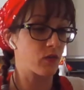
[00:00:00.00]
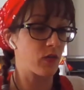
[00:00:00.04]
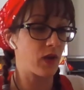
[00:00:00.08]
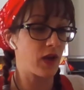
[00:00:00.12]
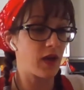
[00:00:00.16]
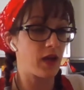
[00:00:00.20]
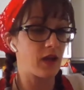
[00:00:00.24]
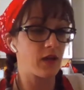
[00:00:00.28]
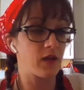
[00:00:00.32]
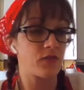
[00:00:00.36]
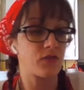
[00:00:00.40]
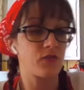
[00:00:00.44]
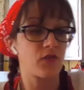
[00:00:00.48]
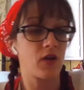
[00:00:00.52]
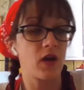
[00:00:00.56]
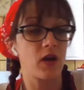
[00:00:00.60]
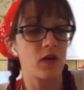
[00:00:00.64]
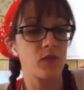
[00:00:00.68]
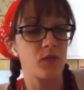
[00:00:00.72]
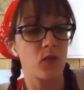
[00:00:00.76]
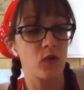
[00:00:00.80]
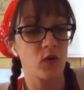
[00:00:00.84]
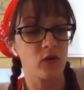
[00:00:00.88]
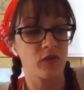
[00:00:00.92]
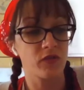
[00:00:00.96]
away
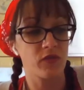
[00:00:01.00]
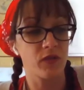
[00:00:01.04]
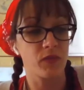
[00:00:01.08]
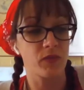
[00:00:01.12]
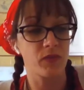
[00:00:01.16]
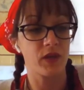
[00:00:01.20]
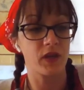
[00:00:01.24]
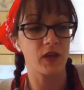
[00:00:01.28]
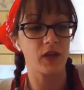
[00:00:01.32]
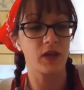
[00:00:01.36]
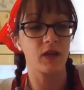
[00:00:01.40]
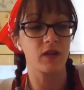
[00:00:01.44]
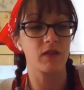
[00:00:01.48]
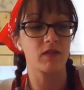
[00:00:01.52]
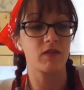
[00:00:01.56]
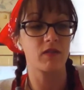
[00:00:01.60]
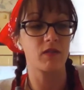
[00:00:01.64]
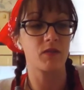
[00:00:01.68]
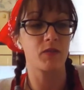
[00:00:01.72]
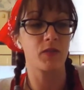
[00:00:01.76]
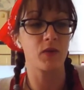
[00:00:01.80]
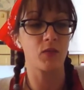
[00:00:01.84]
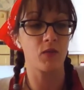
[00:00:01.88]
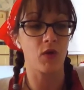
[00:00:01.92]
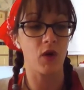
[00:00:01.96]
from or something needs
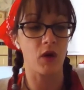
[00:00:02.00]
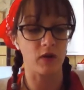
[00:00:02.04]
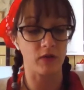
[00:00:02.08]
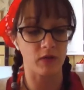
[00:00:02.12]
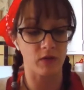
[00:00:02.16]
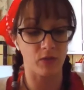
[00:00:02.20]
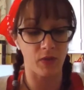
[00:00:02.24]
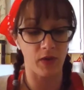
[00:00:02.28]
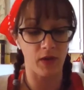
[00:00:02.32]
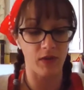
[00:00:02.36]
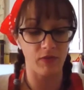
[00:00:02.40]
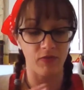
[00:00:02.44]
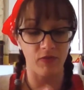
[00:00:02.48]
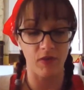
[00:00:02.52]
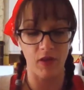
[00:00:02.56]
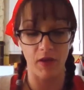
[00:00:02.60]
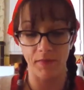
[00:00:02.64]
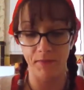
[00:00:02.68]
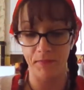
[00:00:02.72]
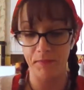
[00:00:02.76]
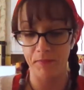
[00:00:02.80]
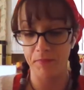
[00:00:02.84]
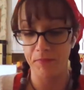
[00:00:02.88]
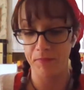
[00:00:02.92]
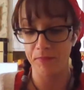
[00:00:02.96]
to be walked away from.
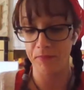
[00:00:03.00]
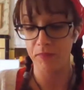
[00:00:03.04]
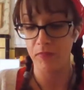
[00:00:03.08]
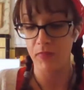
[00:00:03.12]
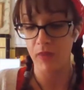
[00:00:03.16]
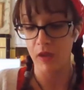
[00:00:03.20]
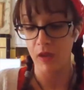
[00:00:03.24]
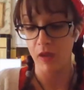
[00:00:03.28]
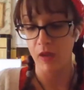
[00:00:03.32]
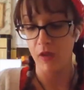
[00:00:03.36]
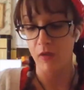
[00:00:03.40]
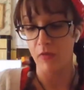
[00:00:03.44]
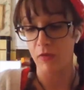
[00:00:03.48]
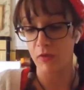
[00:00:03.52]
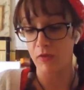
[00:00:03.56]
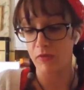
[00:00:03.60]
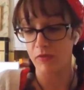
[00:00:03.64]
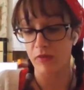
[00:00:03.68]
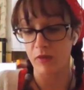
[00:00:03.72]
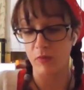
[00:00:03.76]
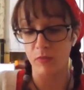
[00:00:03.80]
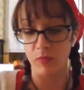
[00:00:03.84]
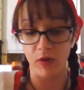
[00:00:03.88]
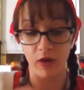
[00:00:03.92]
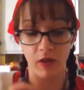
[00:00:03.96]
We'll
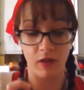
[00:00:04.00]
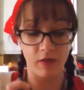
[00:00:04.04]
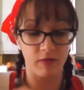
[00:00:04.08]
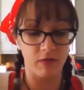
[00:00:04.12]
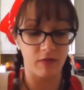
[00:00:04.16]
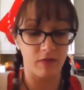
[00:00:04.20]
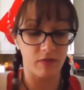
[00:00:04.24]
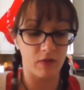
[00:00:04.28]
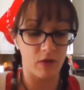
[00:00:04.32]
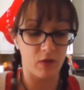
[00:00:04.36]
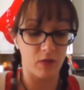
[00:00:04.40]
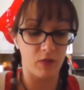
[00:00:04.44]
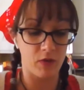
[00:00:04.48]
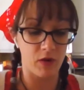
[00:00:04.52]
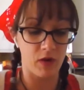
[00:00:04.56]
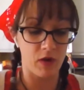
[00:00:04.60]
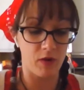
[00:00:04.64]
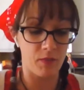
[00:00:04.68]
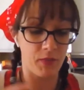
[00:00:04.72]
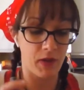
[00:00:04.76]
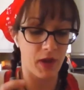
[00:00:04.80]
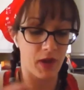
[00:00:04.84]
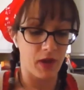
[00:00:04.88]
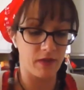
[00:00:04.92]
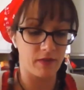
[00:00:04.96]
see what else is going
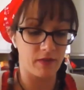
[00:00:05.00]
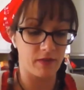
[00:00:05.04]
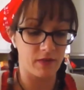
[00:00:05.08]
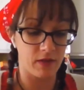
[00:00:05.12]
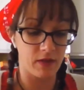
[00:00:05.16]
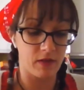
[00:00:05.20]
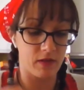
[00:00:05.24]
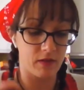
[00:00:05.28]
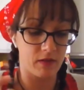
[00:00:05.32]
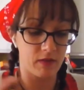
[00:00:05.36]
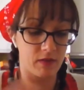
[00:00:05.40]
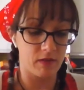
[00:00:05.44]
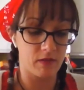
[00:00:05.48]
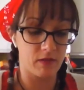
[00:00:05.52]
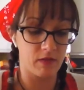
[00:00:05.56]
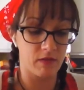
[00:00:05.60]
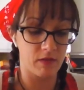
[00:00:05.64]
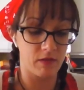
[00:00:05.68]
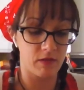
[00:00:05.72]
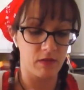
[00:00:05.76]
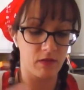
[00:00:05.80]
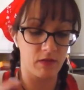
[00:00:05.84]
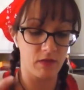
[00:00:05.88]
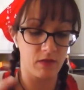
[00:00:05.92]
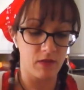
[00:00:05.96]
on,
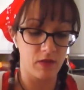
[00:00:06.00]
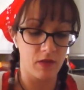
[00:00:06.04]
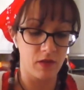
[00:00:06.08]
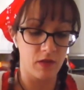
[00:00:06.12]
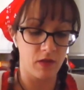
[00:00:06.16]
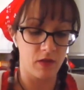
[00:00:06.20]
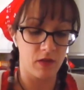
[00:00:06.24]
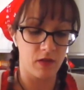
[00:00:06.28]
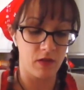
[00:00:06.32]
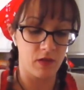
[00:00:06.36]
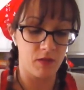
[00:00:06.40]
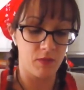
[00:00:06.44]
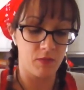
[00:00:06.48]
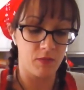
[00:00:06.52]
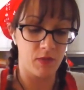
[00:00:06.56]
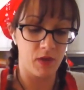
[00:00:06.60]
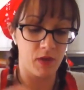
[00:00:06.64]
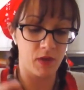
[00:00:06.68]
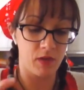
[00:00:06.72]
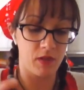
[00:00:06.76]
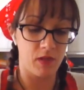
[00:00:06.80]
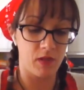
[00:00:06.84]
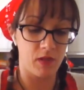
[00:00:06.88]
Pisces. My